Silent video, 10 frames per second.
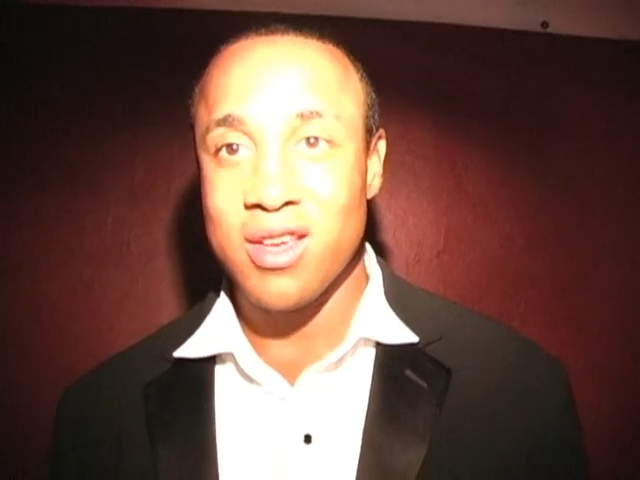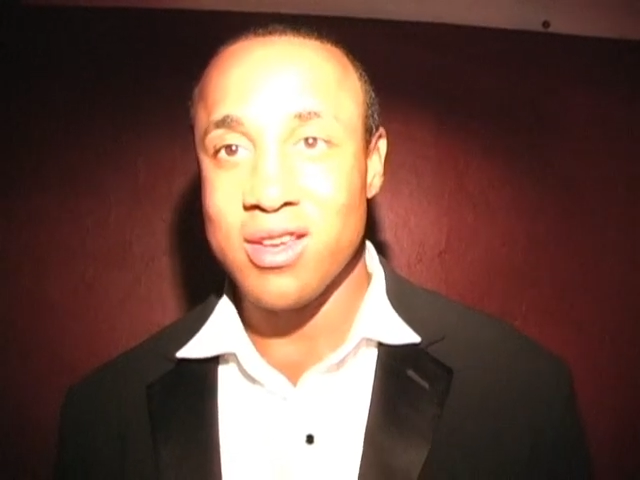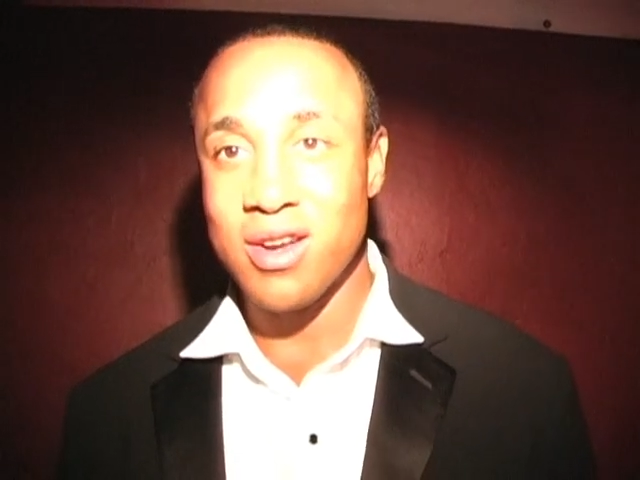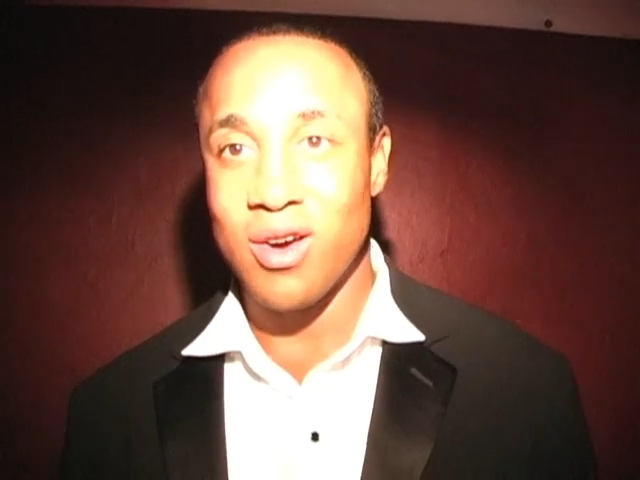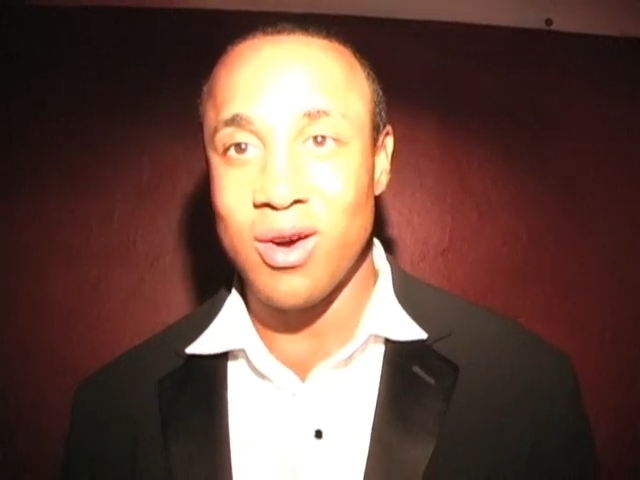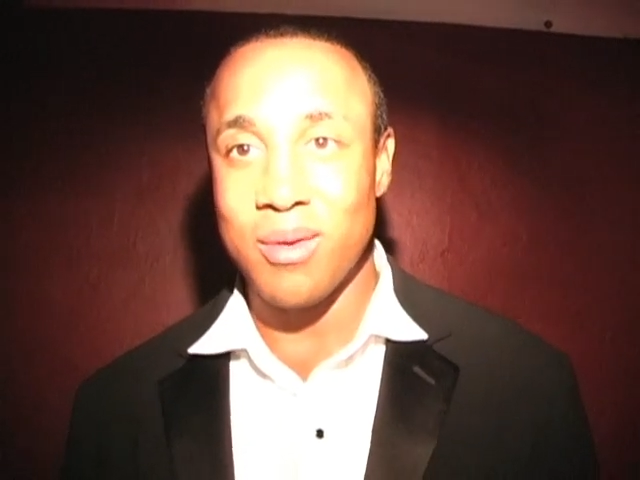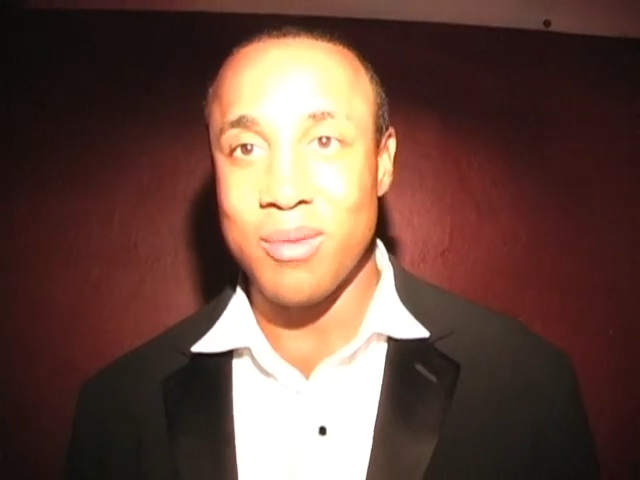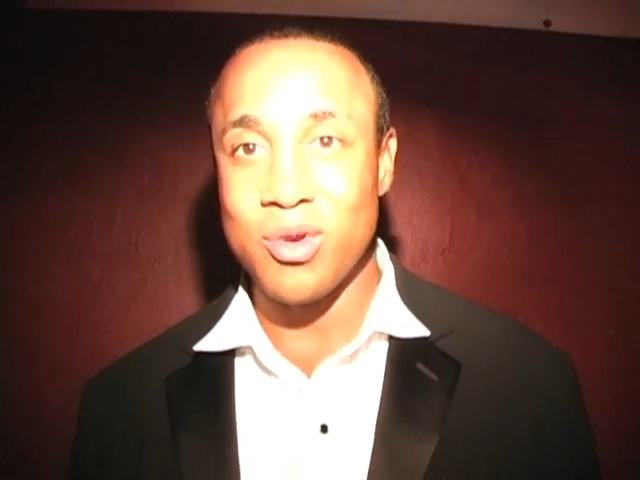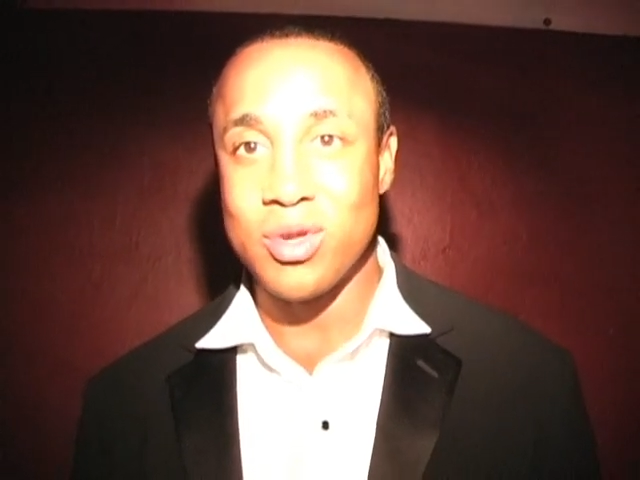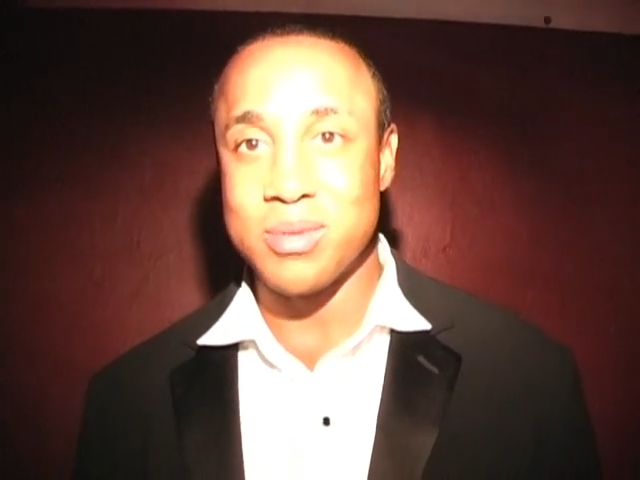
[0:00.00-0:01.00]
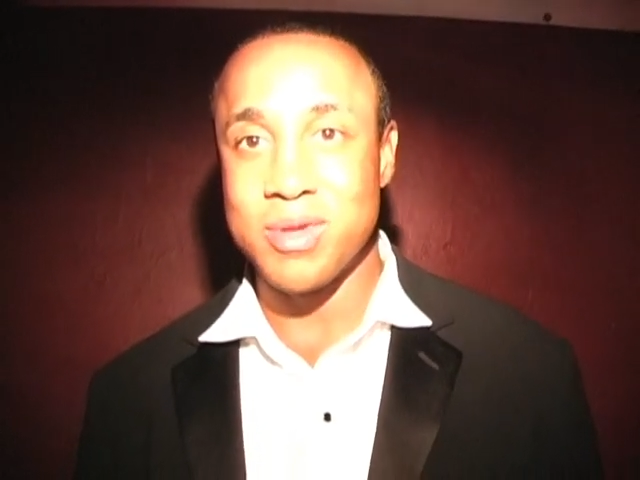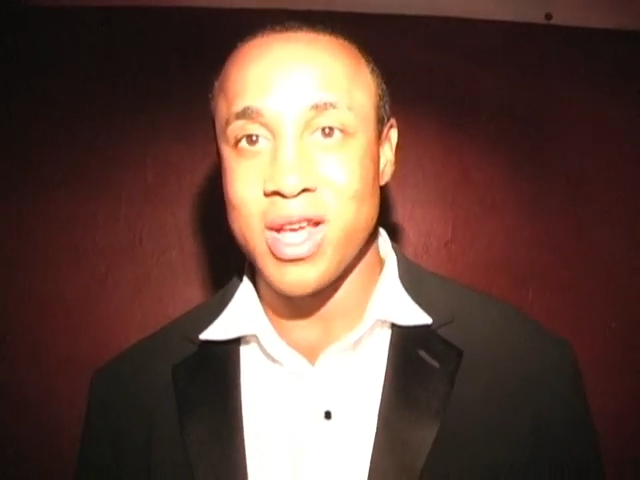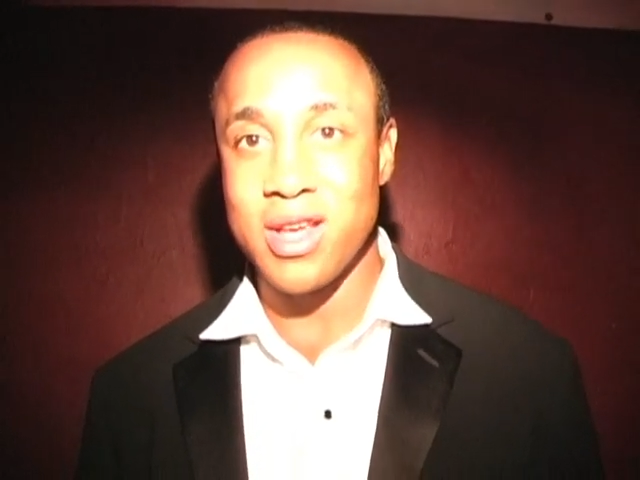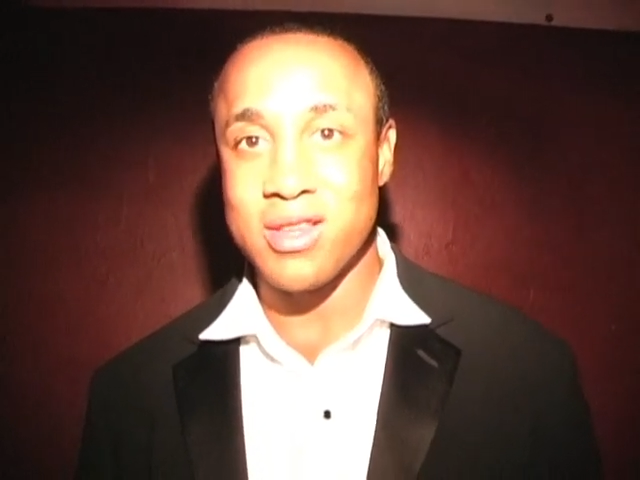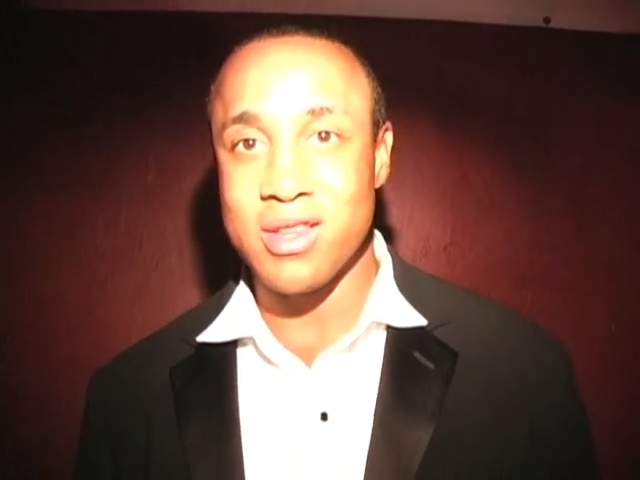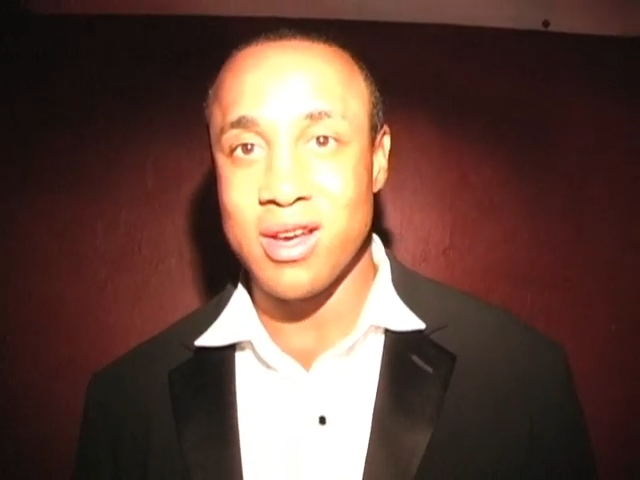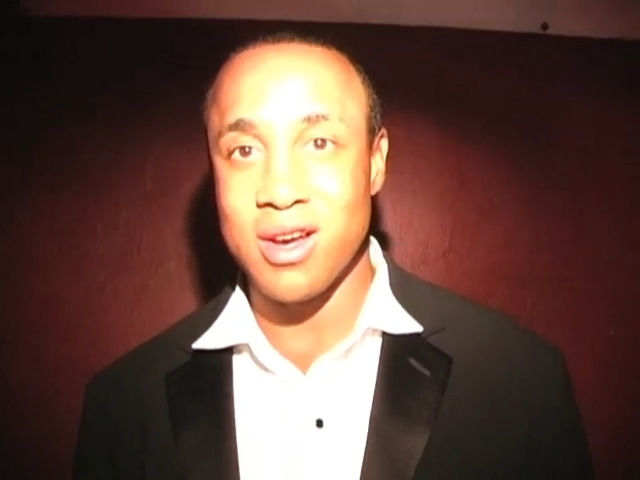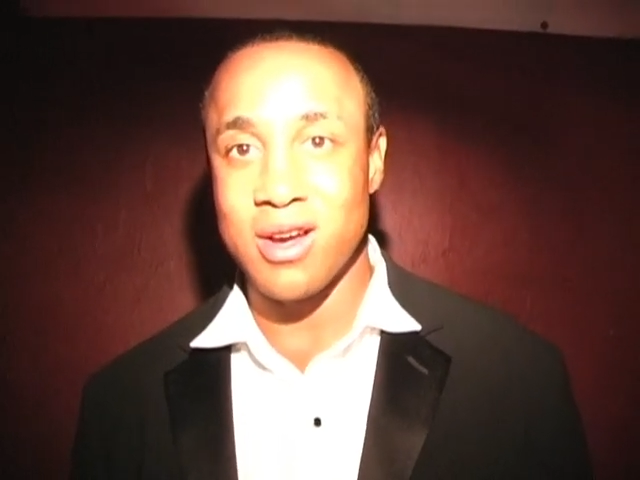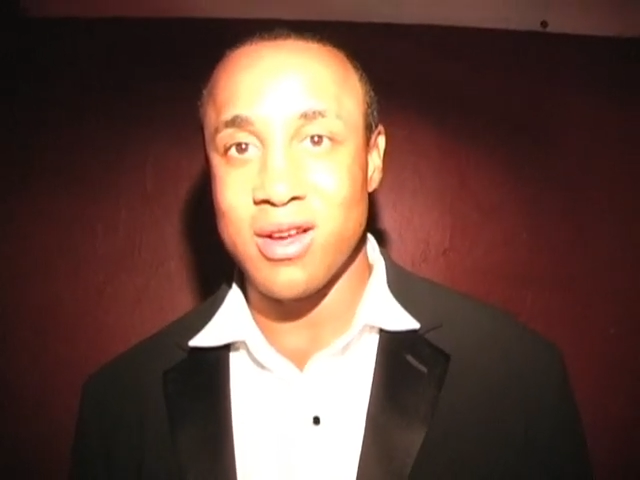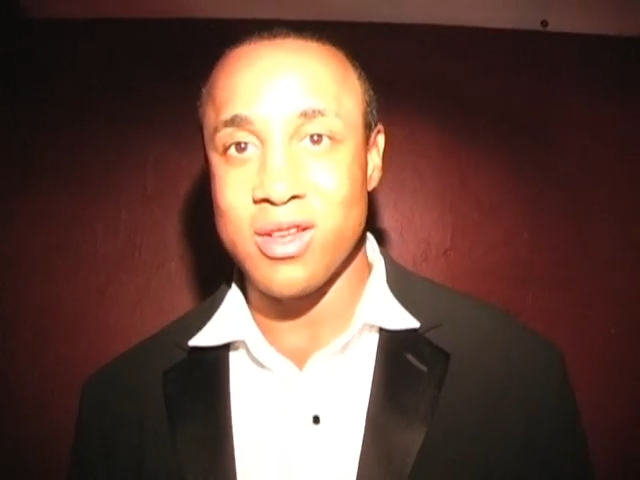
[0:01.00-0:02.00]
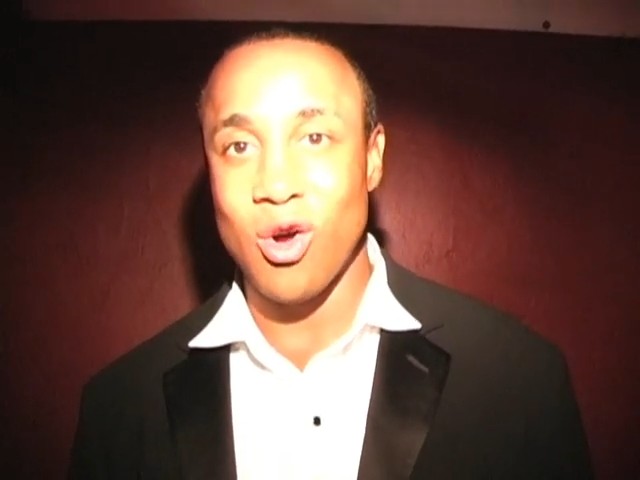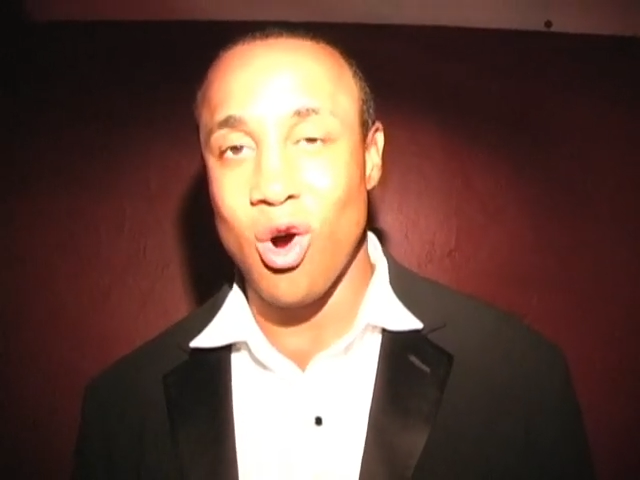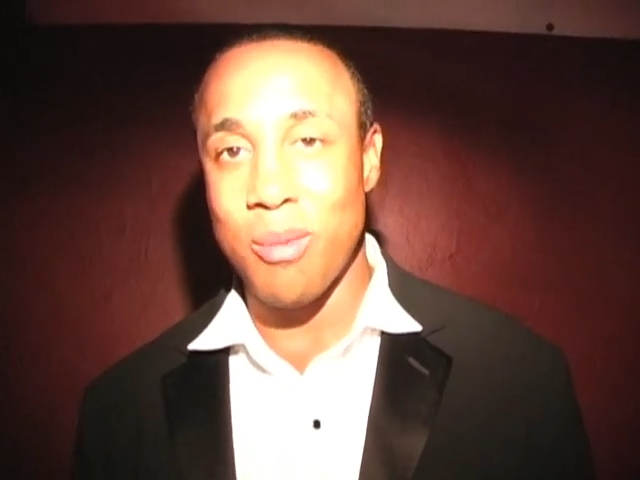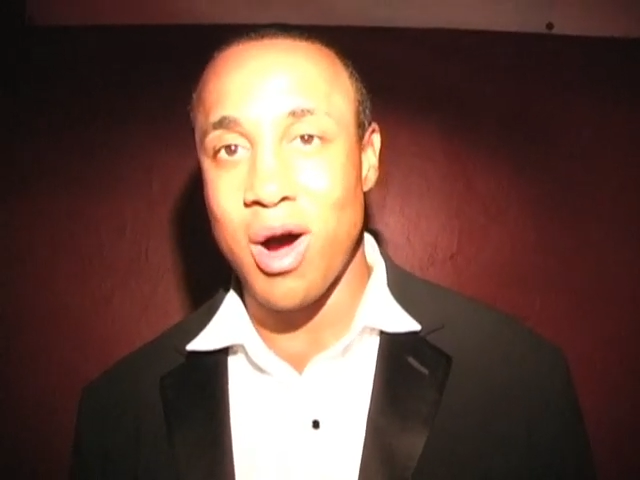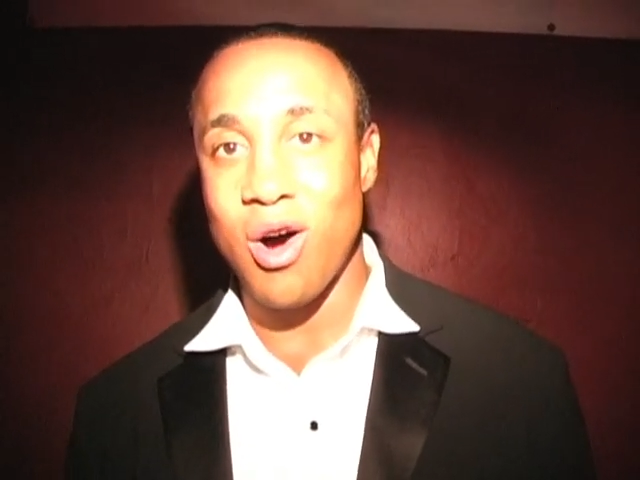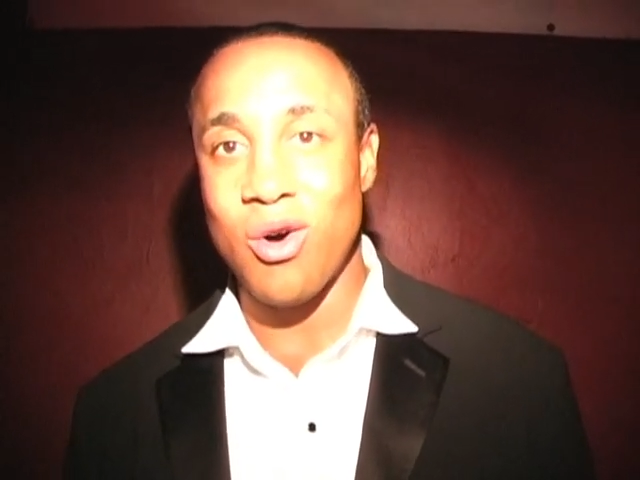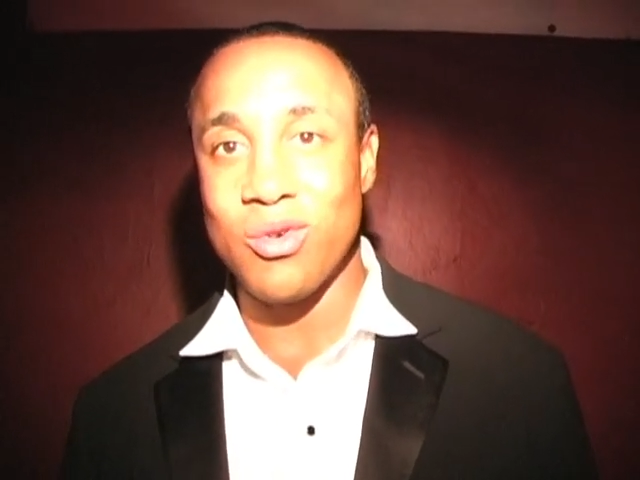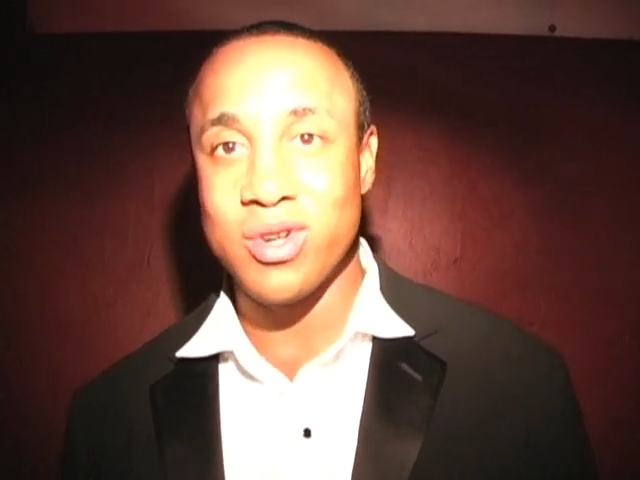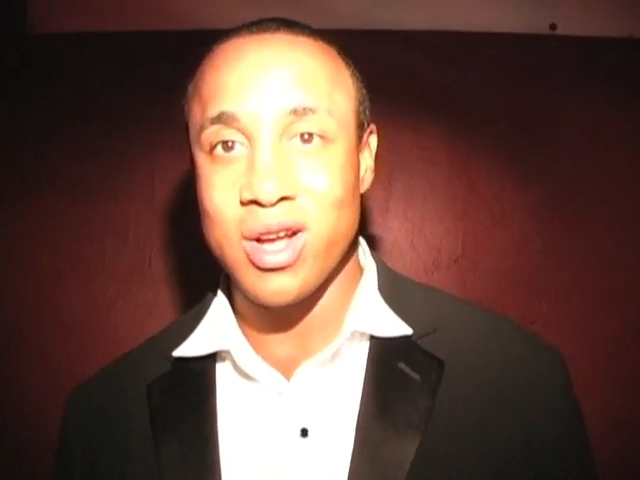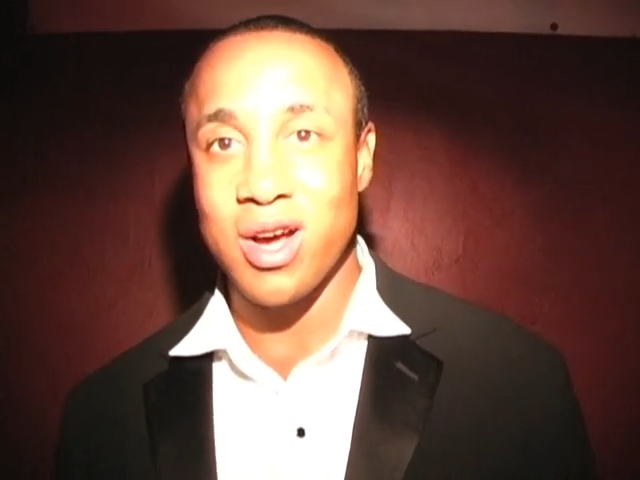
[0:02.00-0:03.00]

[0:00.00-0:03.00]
you know I'm doing some things, uh, you know, on my own.